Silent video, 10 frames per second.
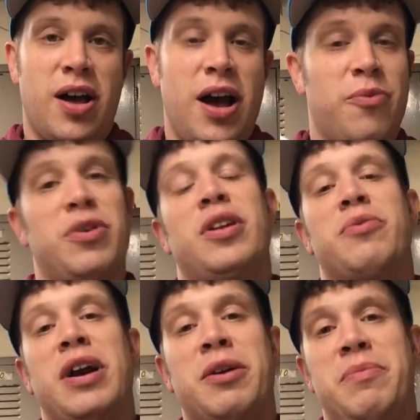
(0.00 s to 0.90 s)
I really
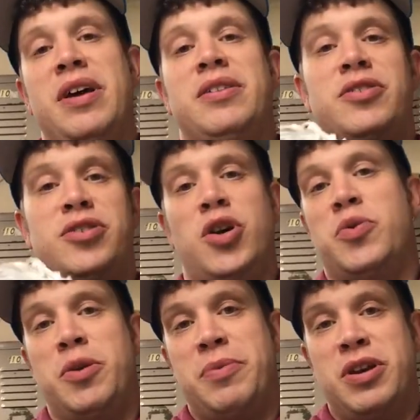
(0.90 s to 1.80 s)
recommend toe
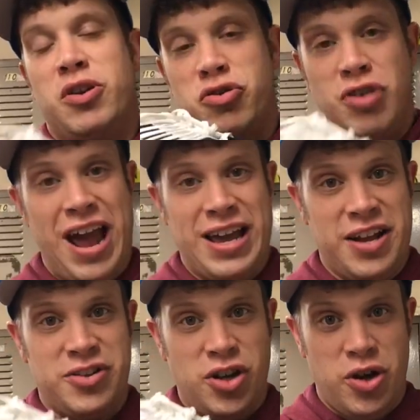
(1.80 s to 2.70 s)
dipping. Your
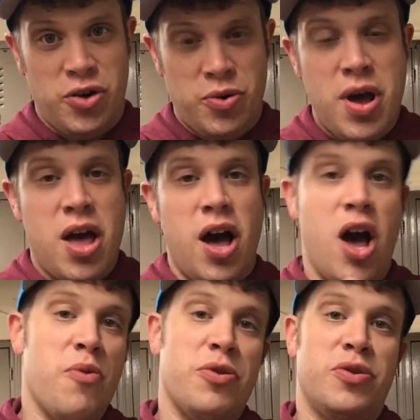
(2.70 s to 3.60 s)
dragging toe
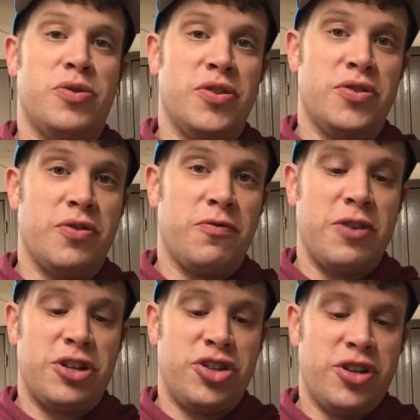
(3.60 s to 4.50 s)
reduces the
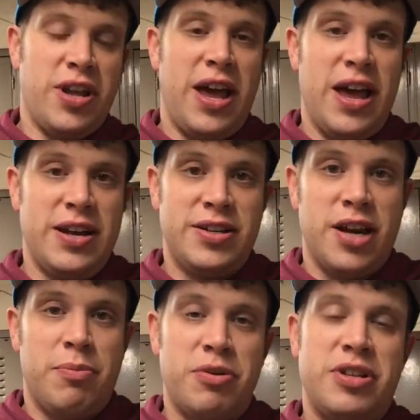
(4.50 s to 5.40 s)
friction and
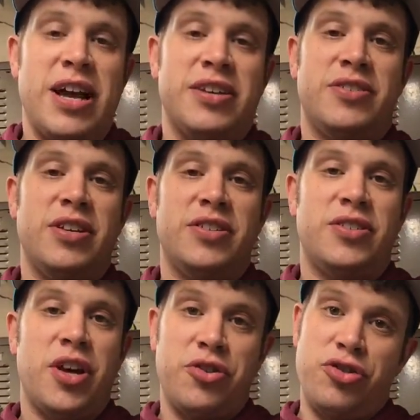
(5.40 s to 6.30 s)
protects
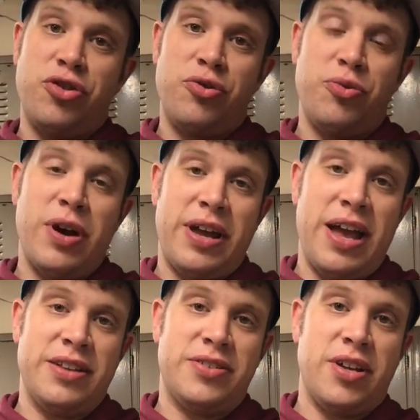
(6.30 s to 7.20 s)
this shoe
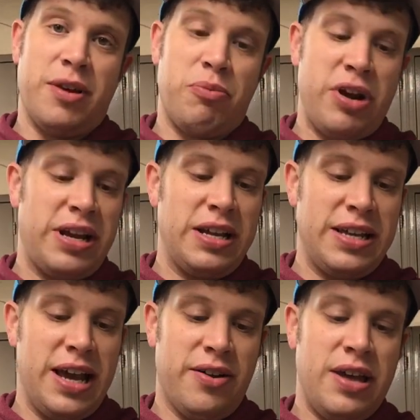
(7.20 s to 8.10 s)
against breaking
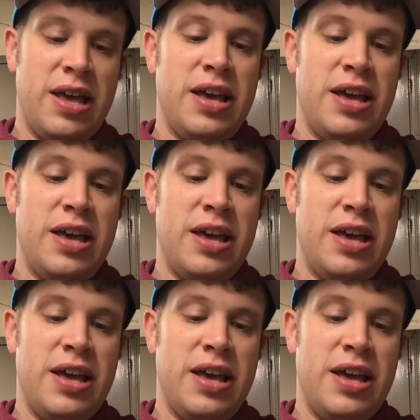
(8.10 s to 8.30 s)
down.